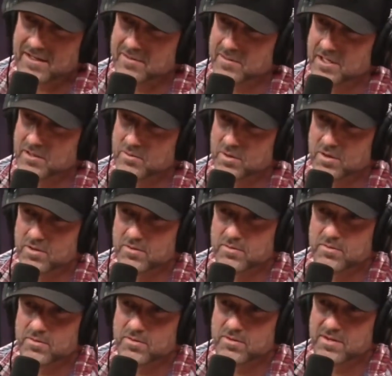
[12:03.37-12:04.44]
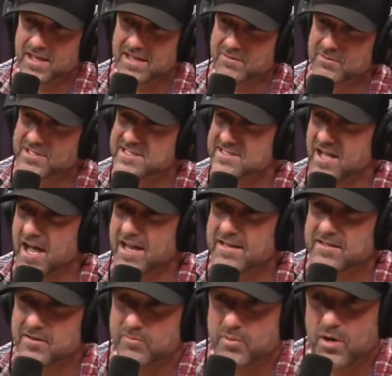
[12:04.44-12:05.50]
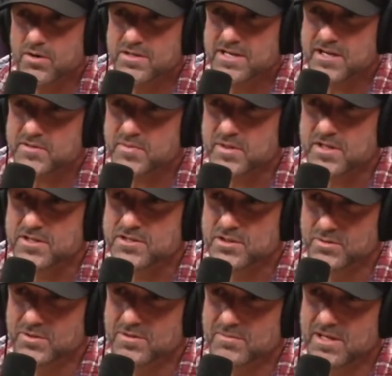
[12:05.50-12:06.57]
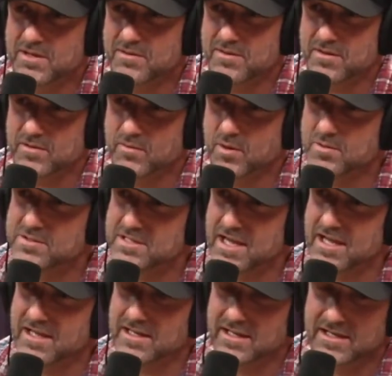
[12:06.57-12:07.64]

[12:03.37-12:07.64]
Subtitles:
I'm like, well, they resigned in protest because you wouldn't meet with him. What was that?